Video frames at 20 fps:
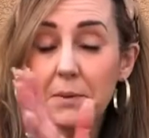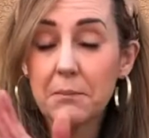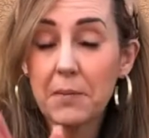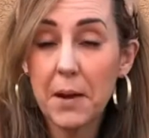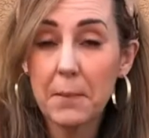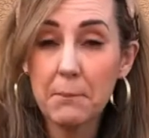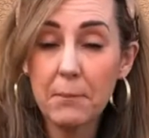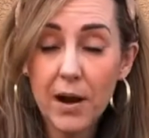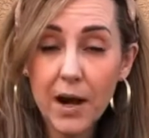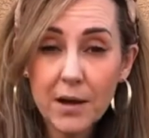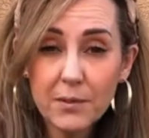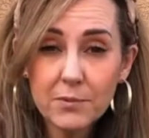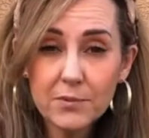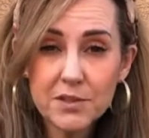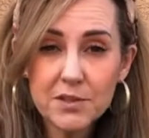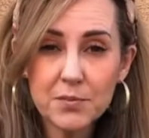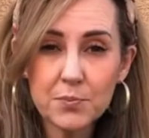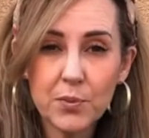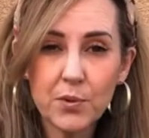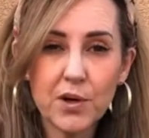my mom was
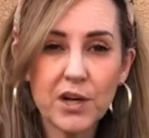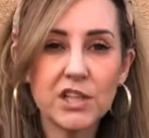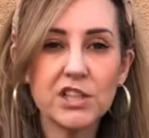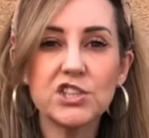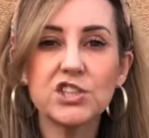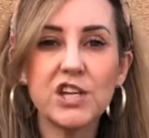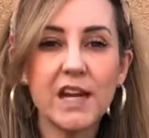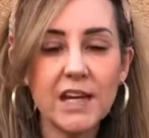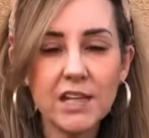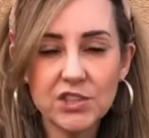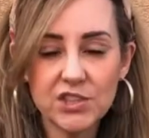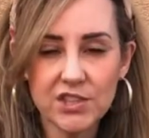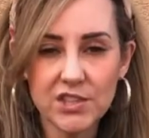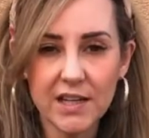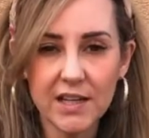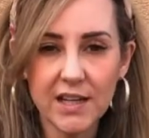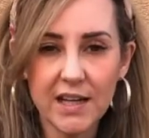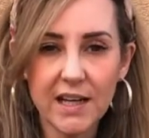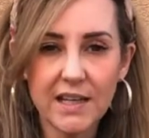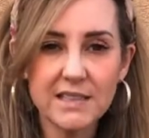born, changed
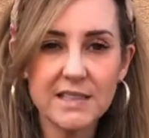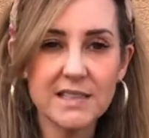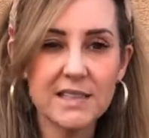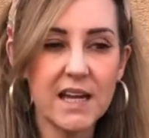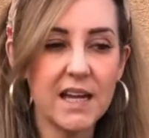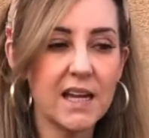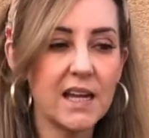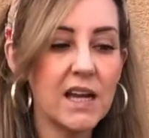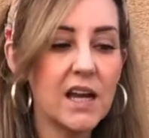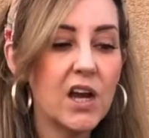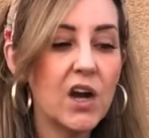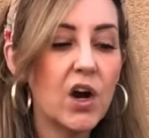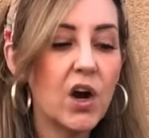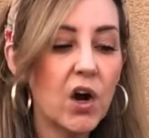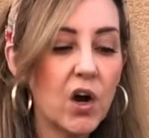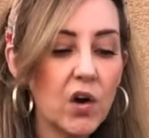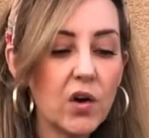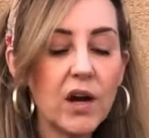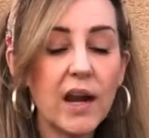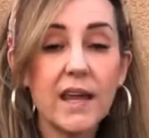it and said,
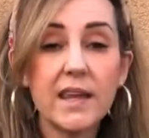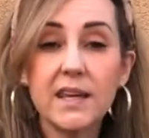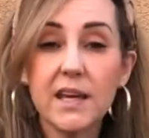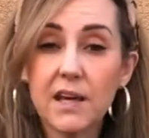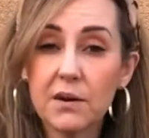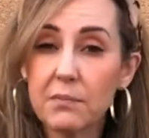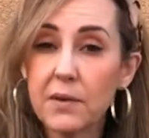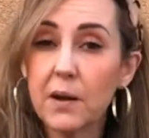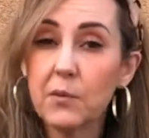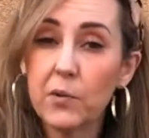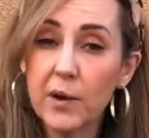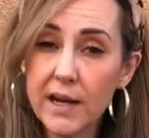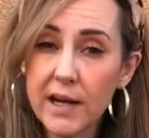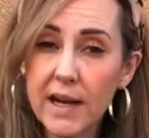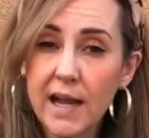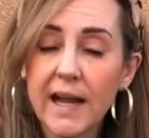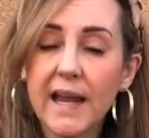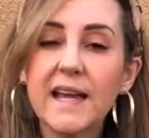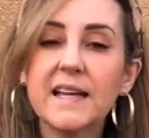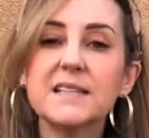oh, la hierba buena
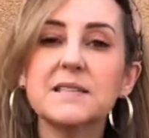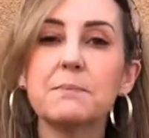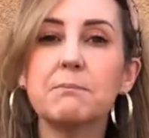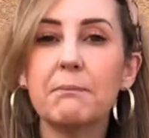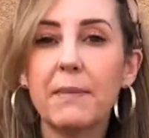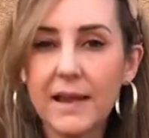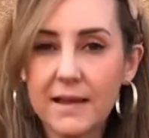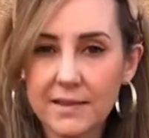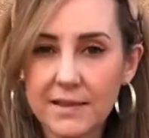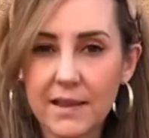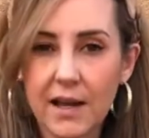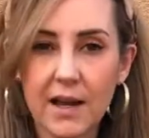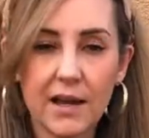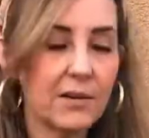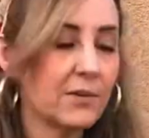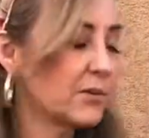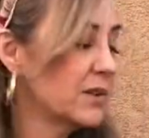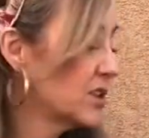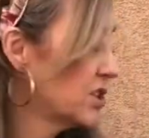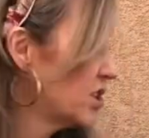is menta,
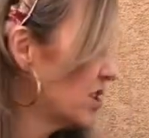which